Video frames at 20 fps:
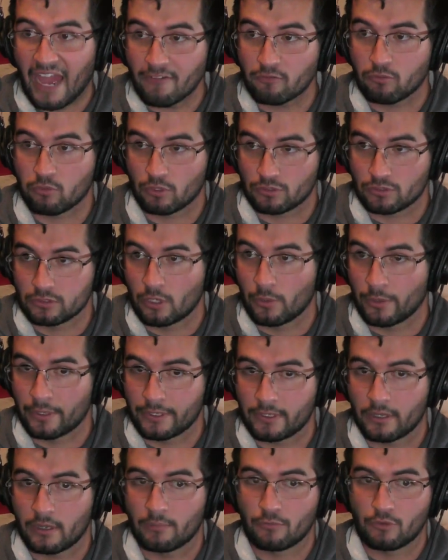I have worked
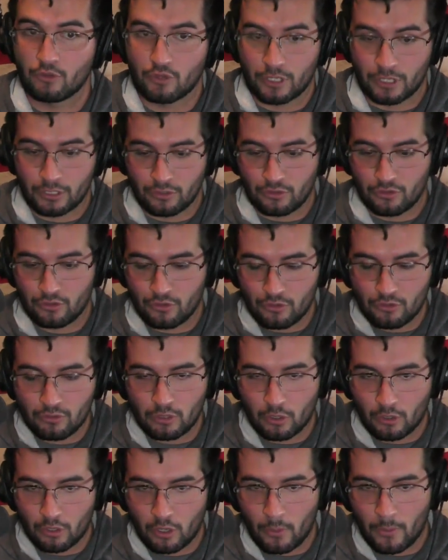low income. You can
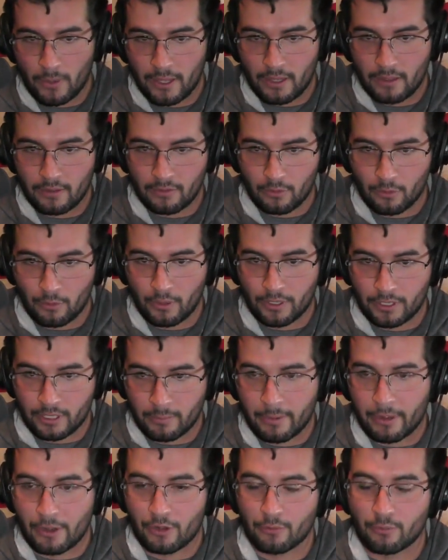do
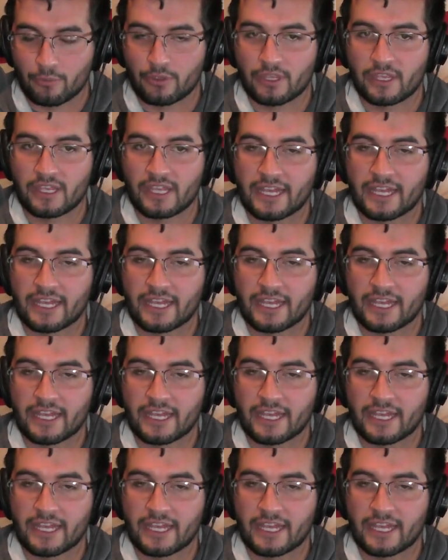low income area.